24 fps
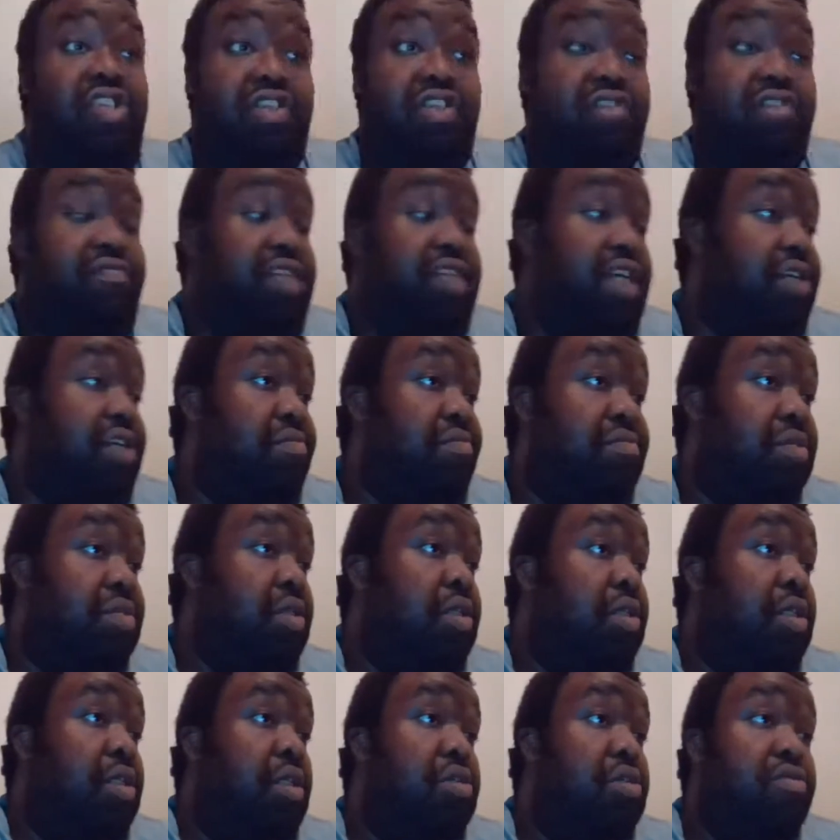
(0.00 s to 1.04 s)
could have done
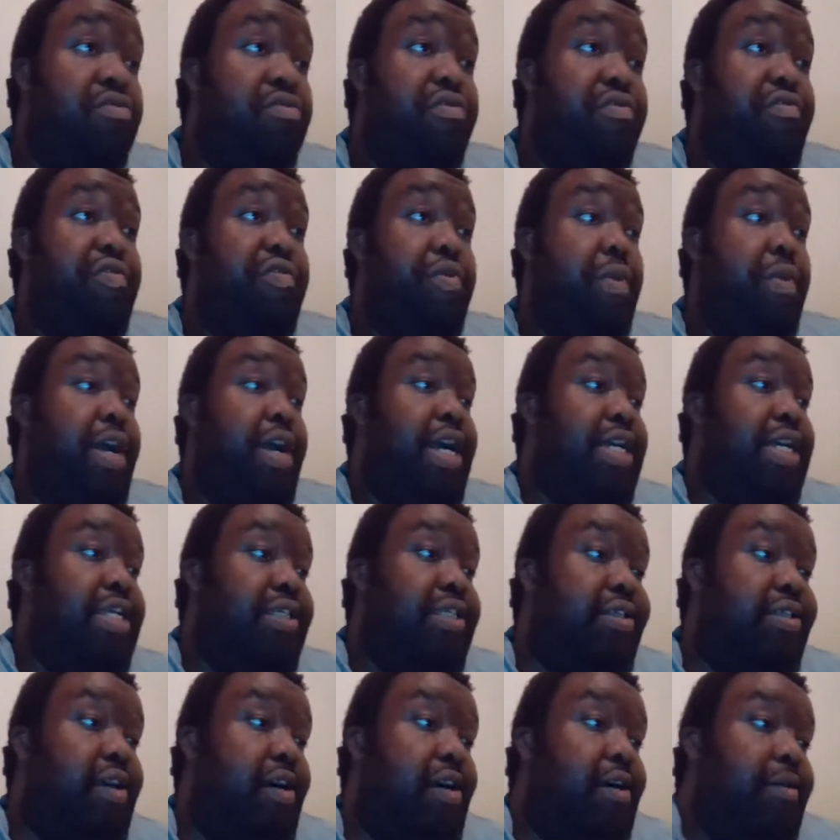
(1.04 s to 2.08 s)
the review at any
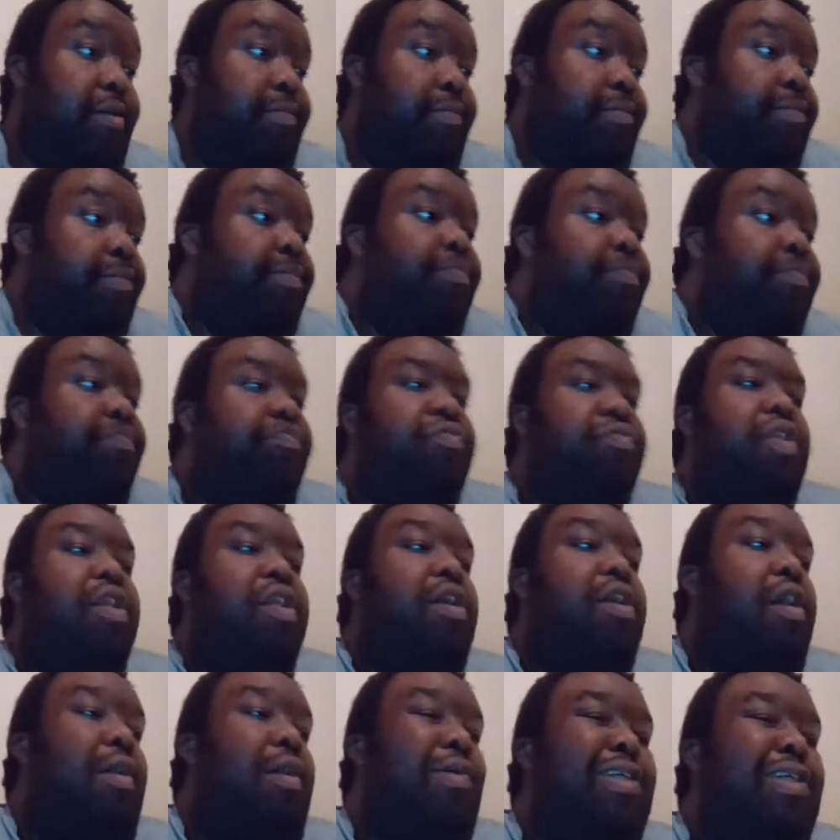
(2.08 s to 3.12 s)
time.
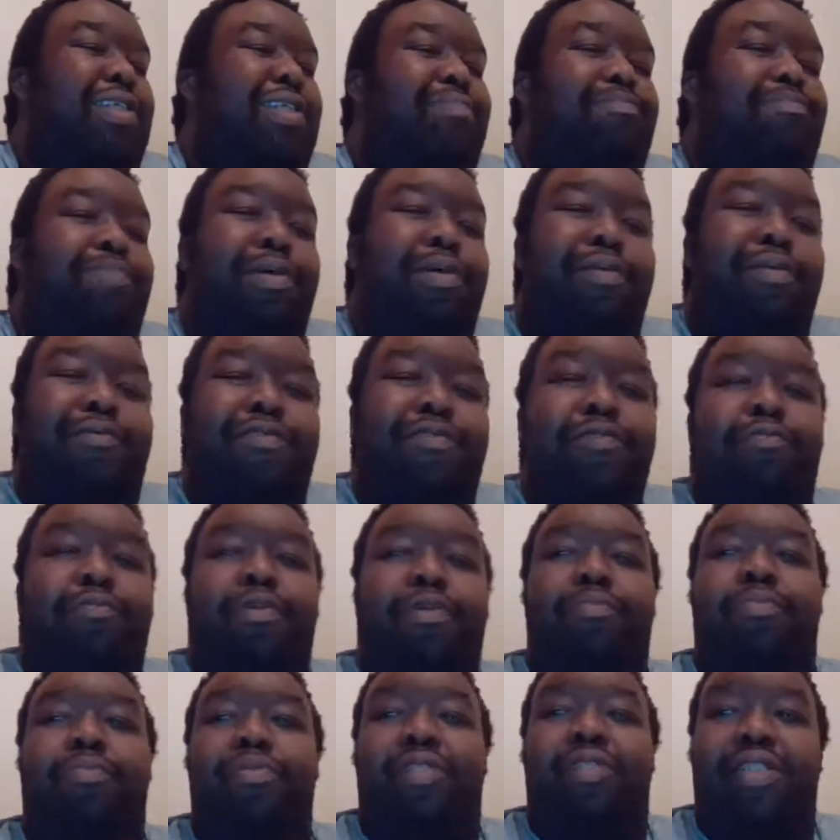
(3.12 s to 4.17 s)
I wanted a few
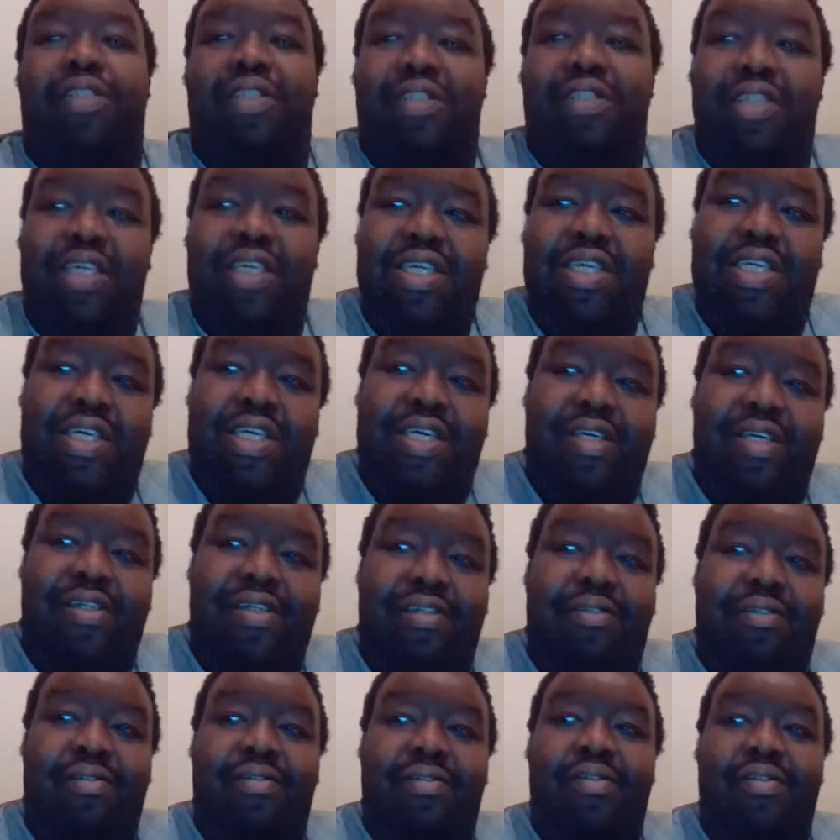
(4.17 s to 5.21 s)
people to see it
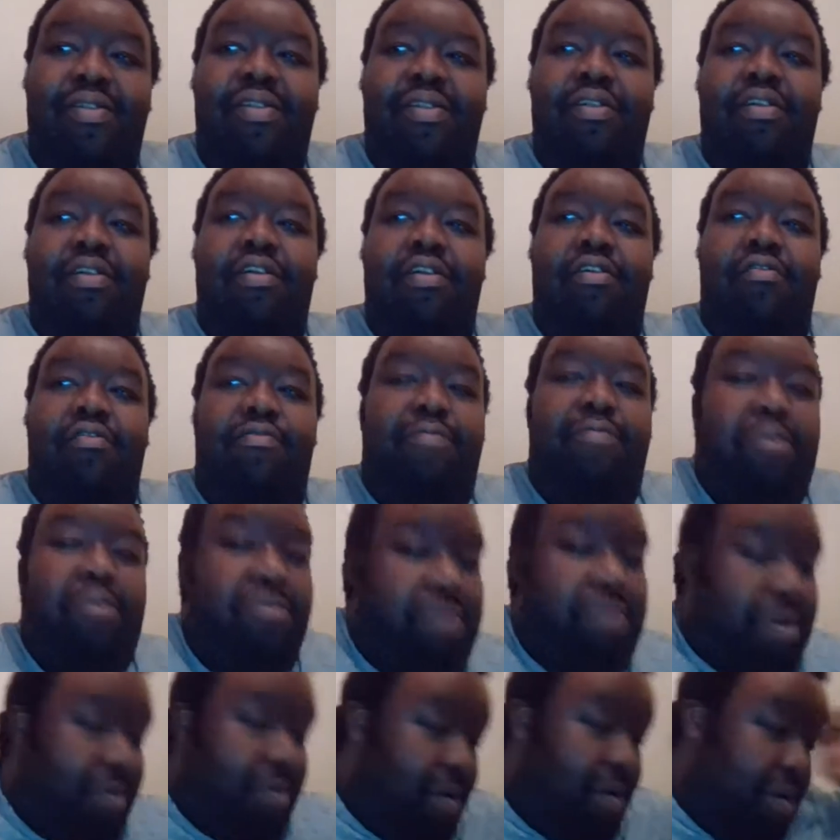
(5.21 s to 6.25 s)
and form
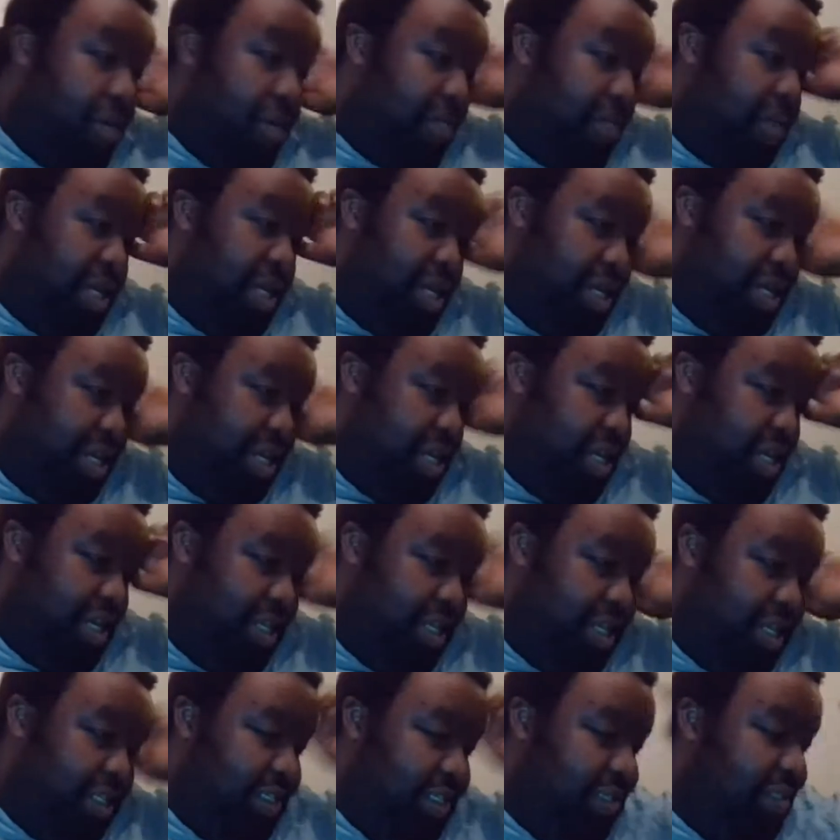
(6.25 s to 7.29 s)
their own
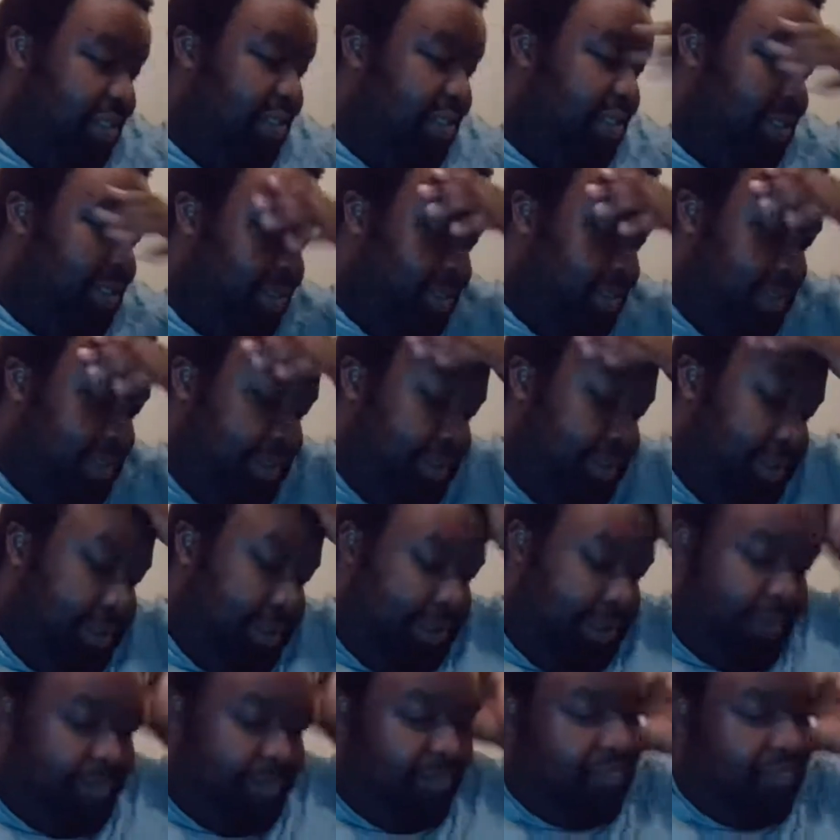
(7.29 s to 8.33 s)
opinion, and
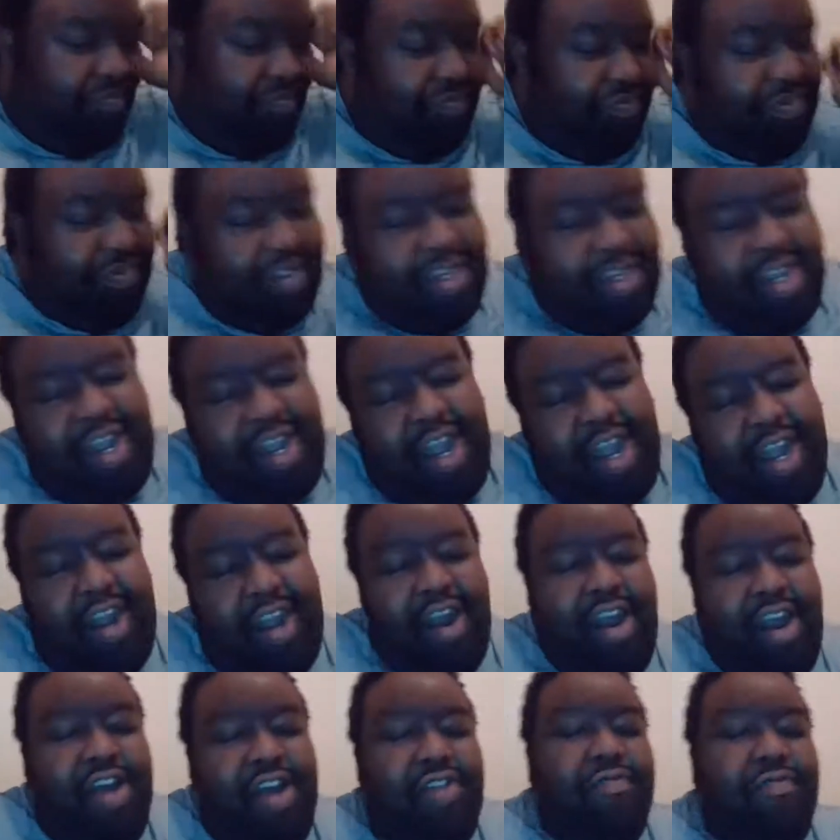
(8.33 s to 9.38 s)
I
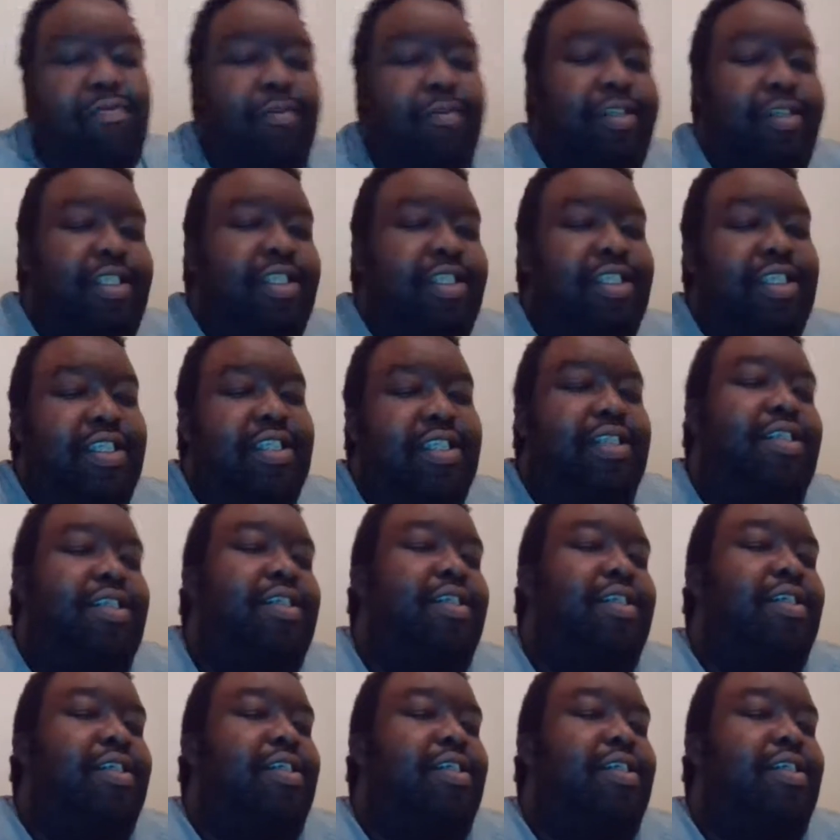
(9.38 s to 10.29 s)
kind of wanted to